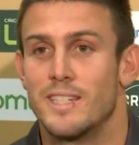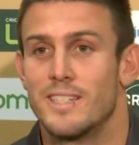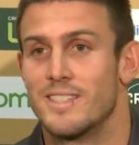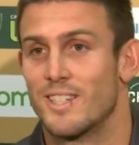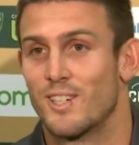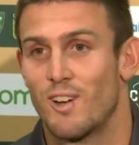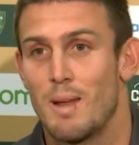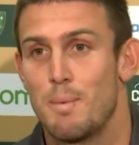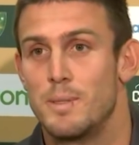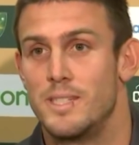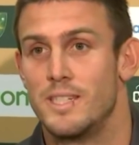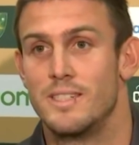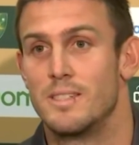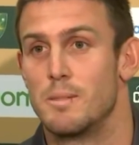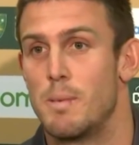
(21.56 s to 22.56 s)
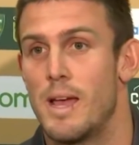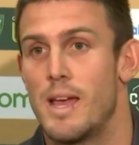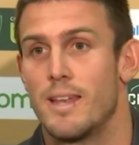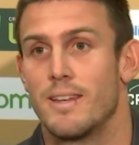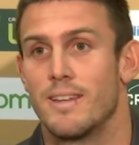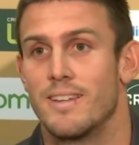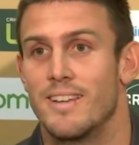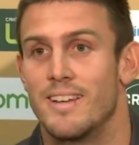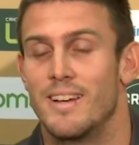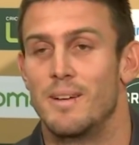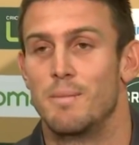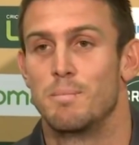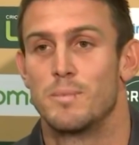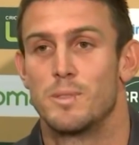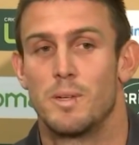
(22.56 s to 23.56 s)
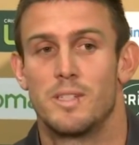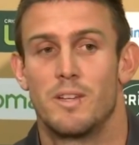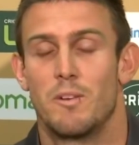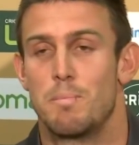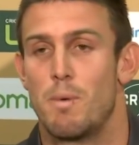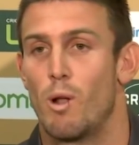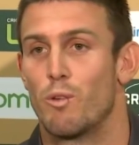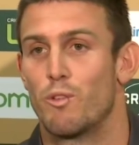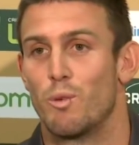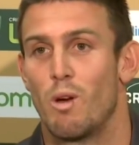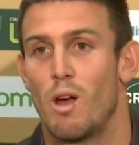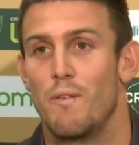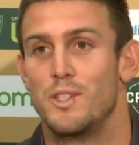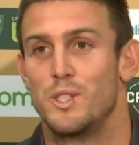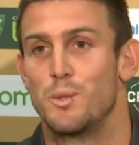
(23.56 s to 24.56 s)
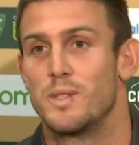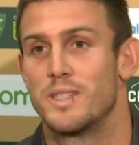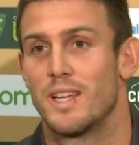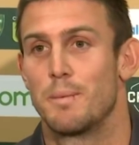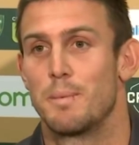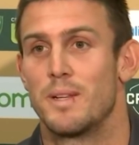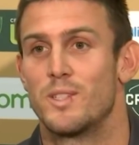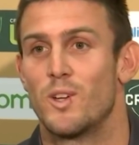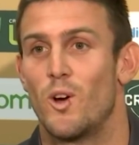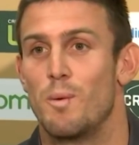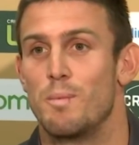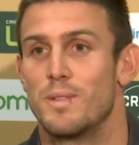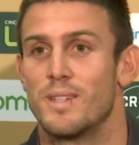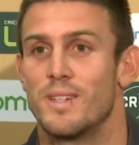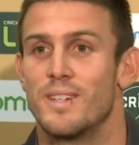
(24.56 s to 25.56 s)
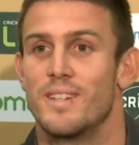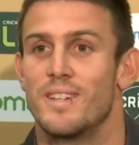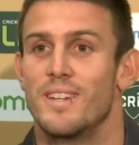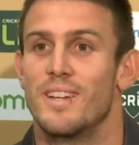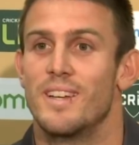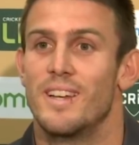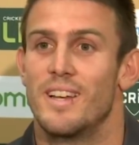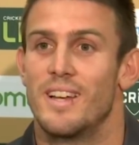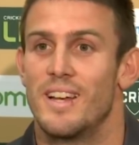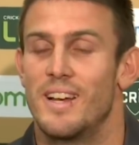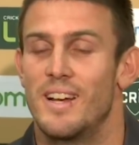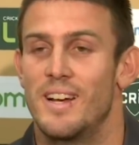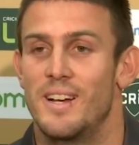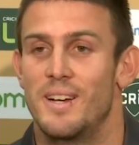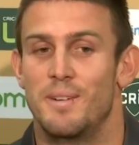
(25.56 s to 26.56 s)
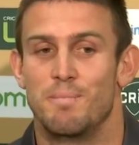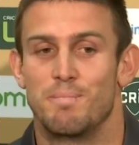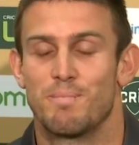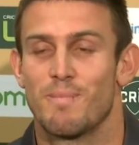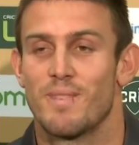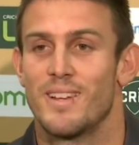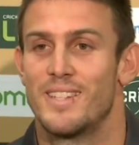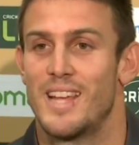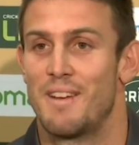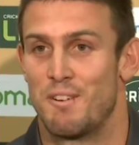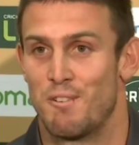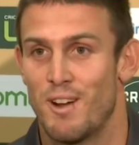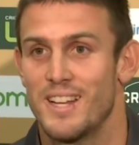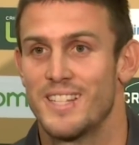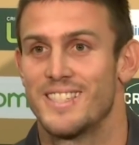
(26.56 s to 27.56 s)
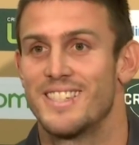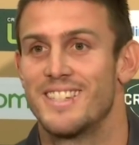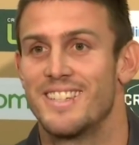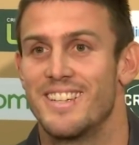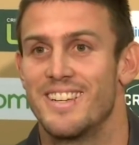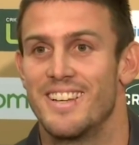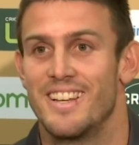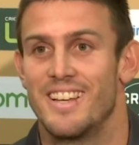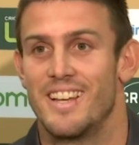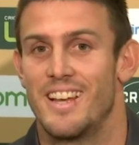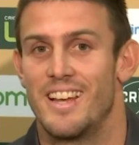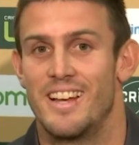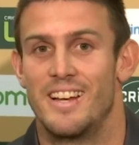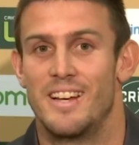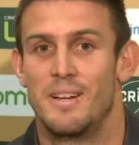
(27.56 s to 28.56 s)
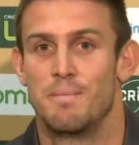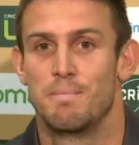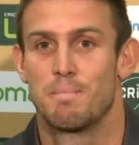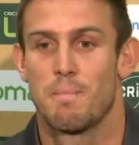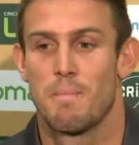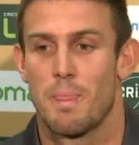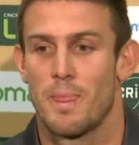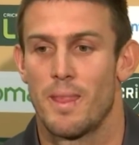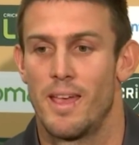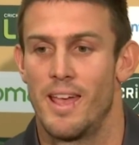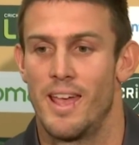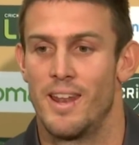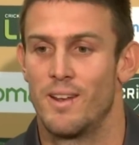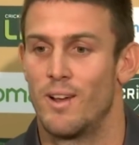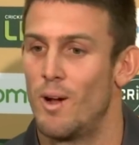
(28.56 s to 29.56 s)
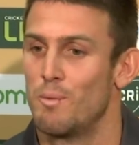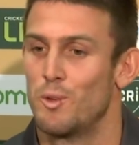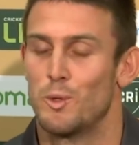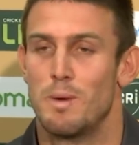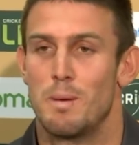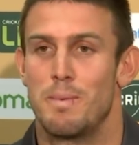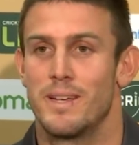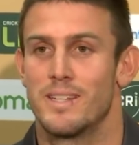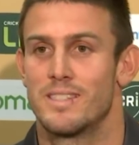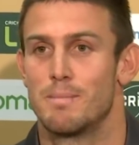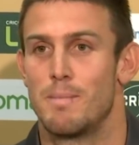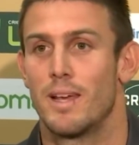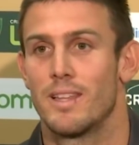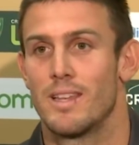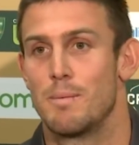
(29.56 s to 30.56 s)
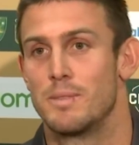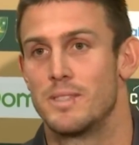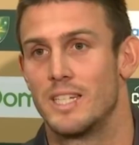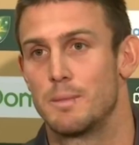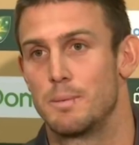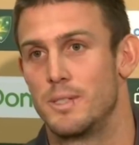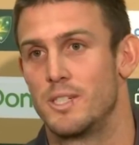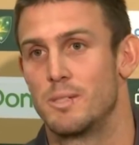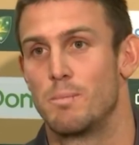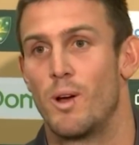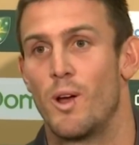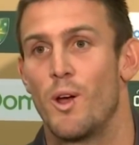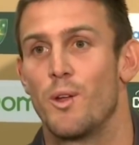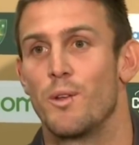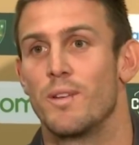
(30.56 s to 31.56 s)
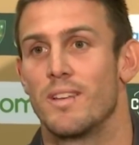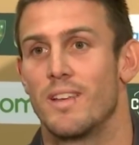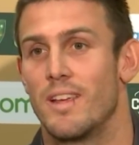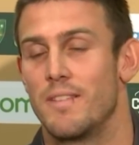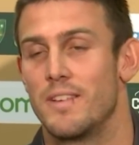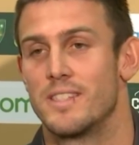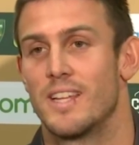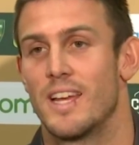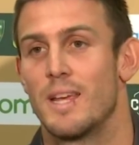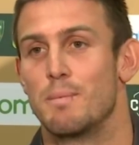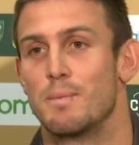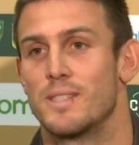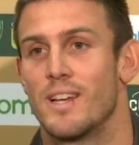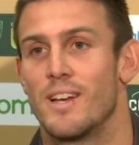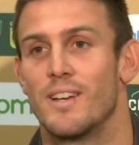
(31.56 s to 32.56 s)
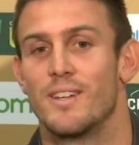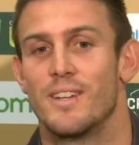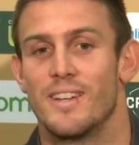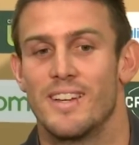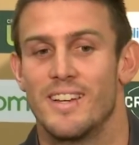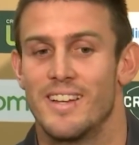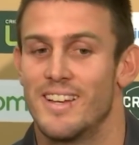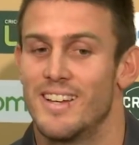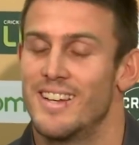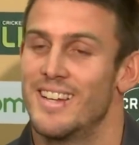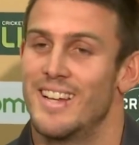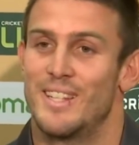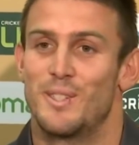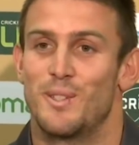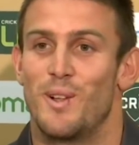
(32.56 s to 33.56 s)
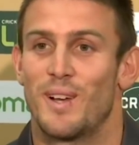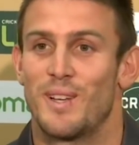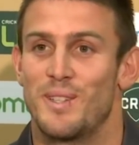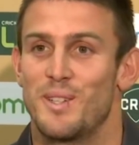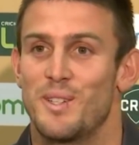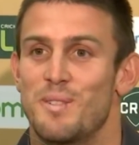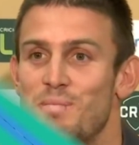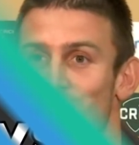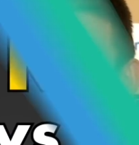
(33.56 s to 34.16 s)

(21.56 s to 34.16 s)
six is a great position to bat, um, especially if you bowl a few overs, you always get a bit of time to, um, to have a rest. Um, And I'm doing my best to make the number six position my own in this team, so that's all I can do.